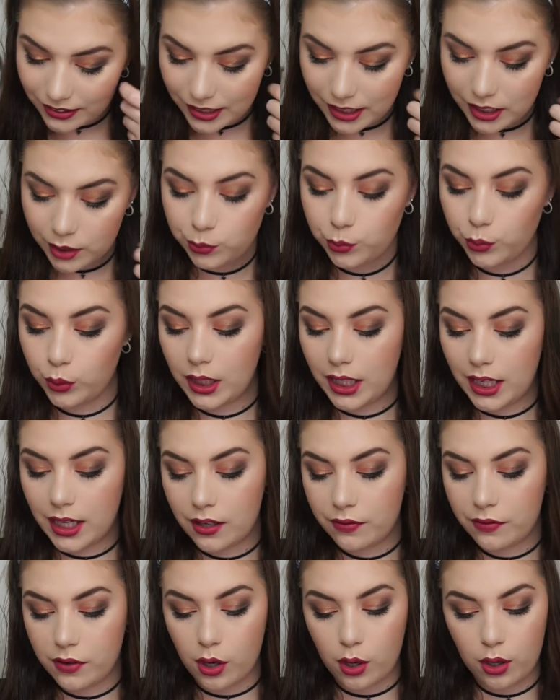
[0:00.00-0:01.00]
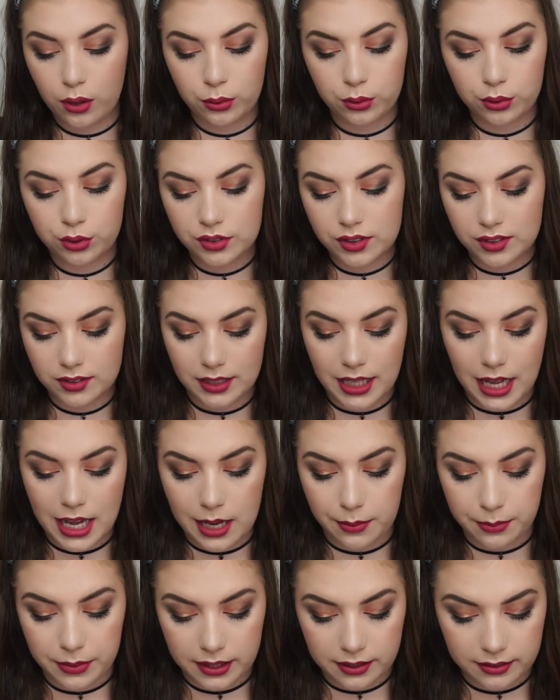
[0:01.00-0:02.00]
then we have Oh
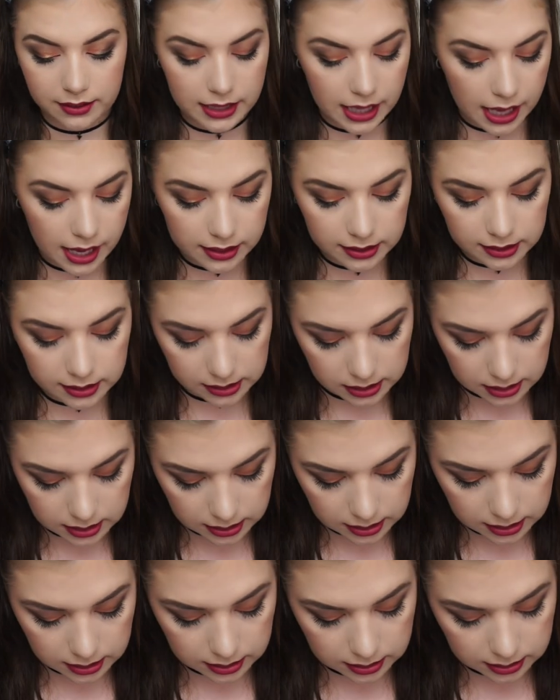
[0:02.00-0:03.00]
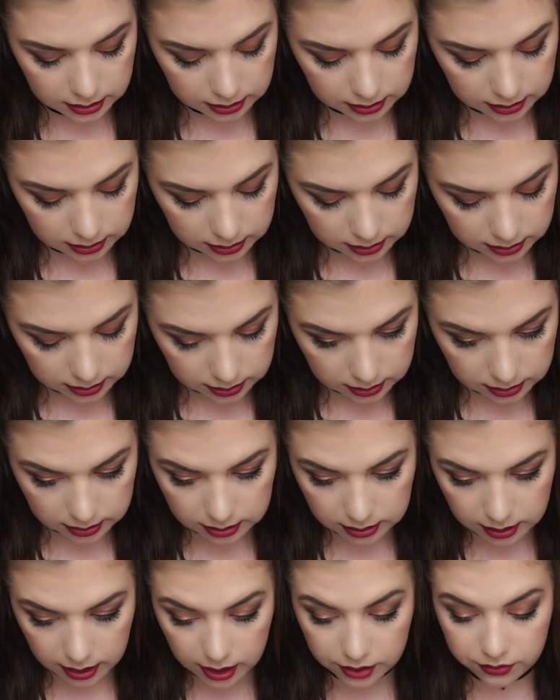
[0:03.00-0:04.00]
Snap and that
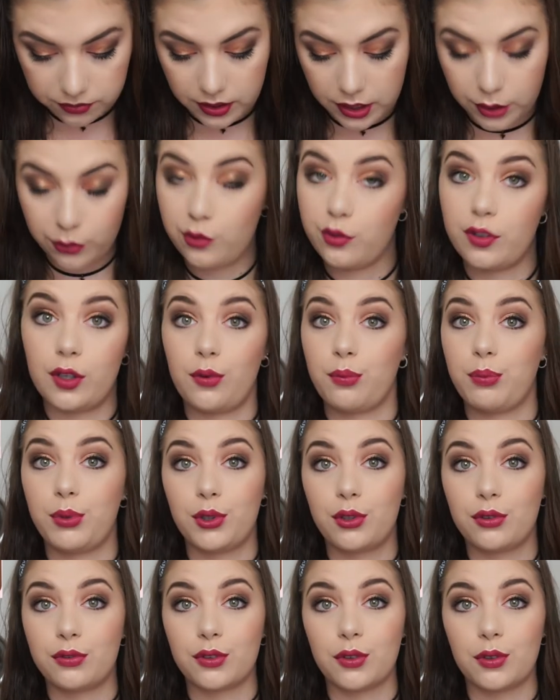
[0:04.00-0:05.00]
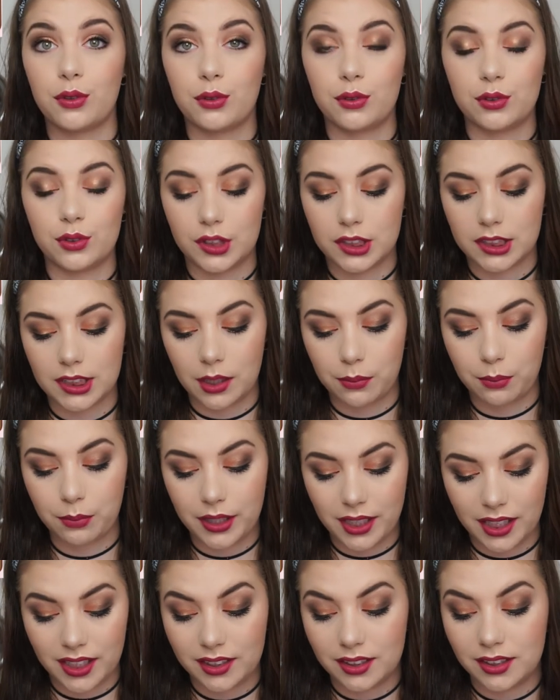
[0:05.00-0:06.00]
is a very very beautiful
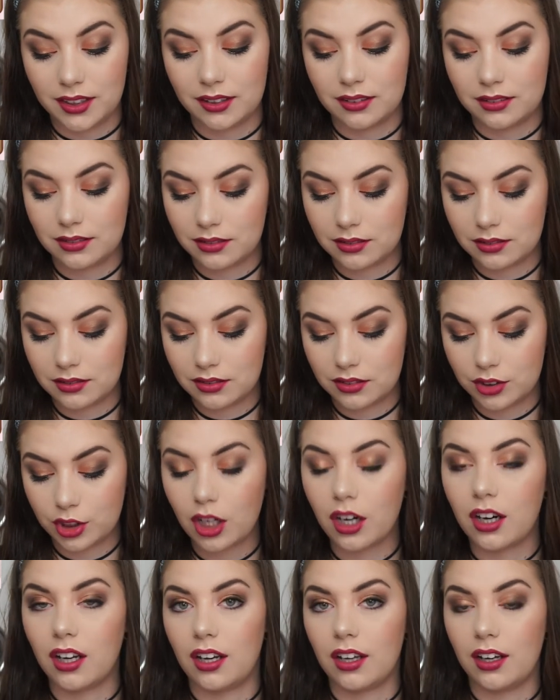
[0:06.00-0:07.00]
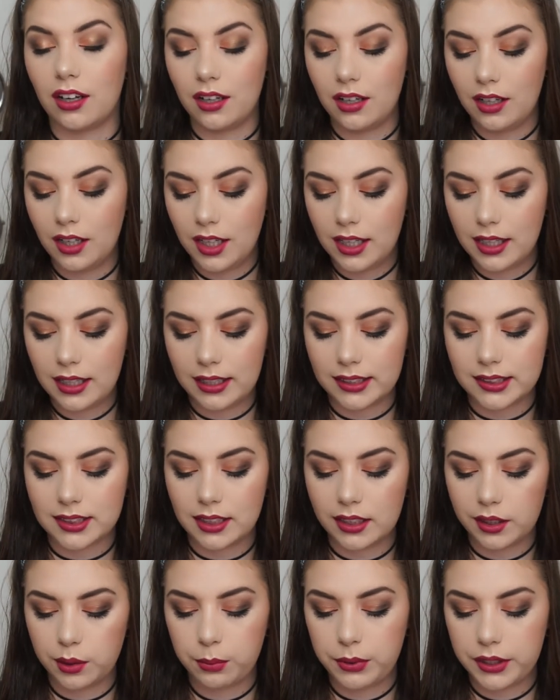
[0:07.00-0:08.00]
champagne color. It's a
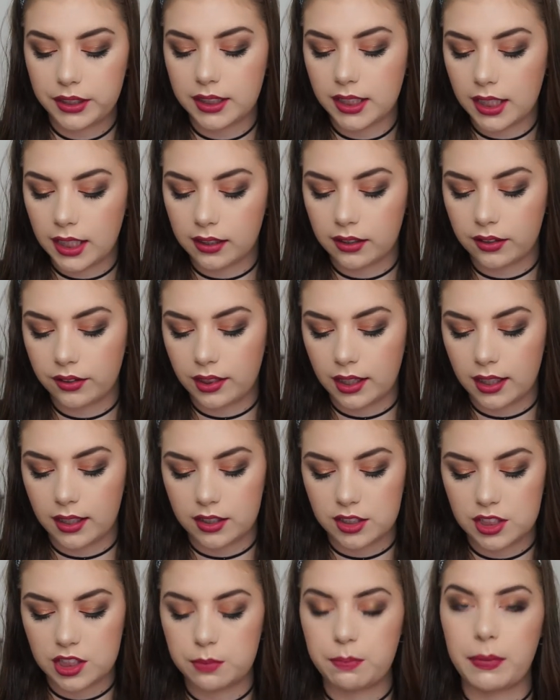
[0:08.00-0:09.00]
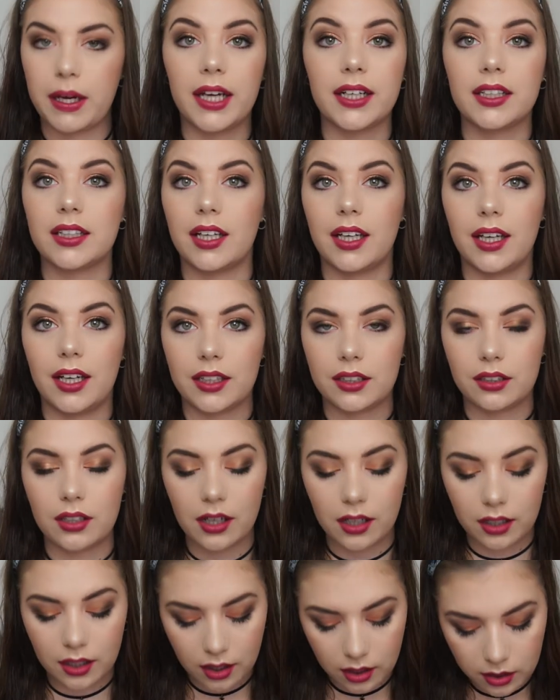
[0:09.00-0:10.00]
little bit darker than Spiked
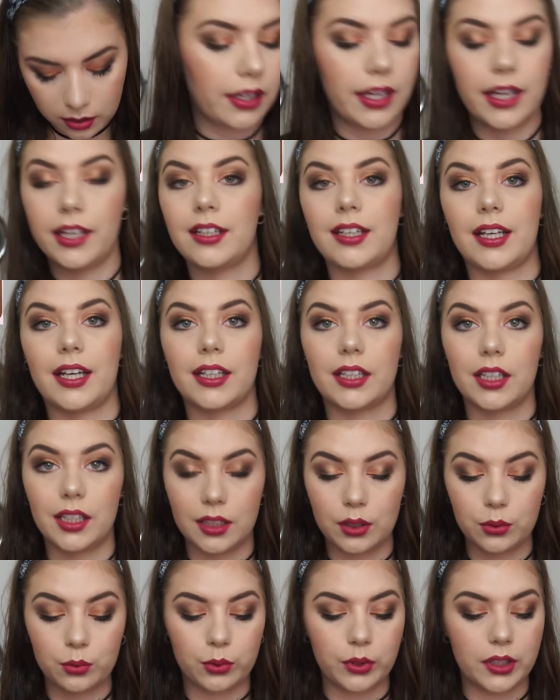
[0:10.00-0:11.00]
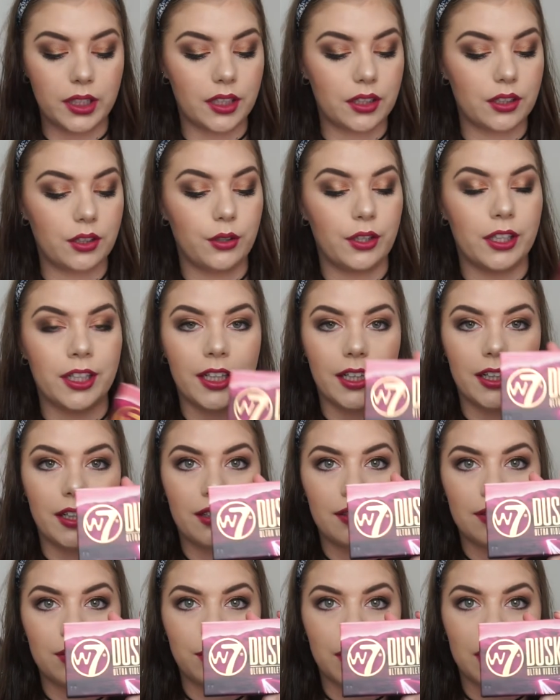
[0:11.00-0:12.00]
Eggnog. And again we are going
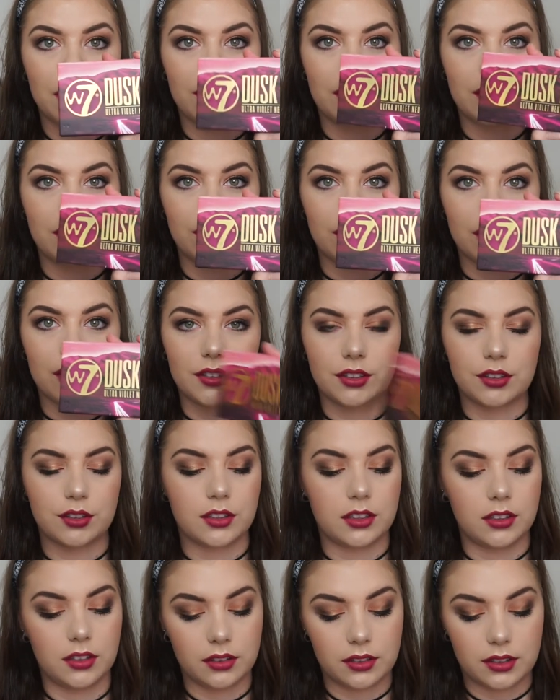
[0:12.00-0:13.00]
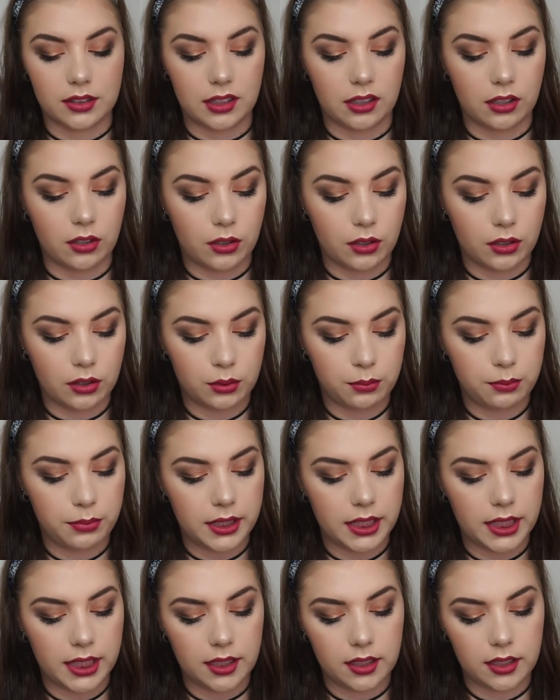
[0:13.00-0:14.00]
in with the Dusk Till Dawn
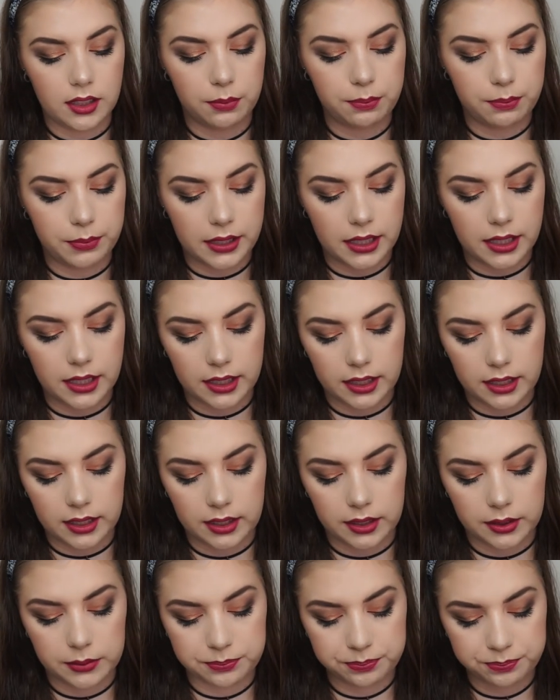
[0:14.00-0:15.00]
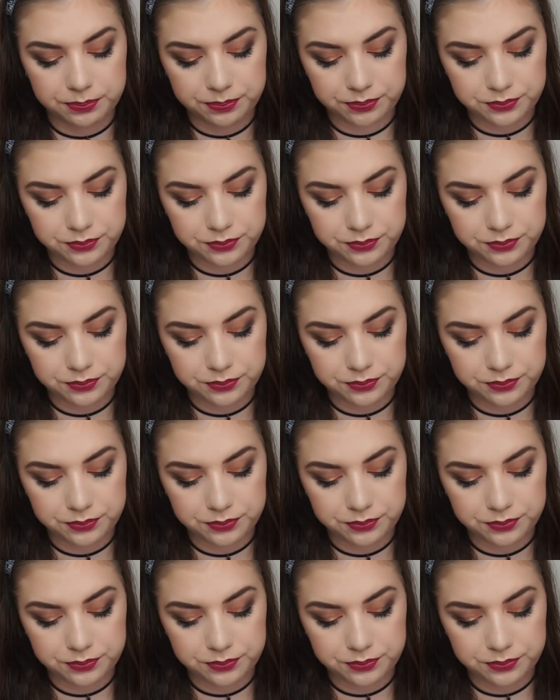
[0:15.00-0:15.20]
palette by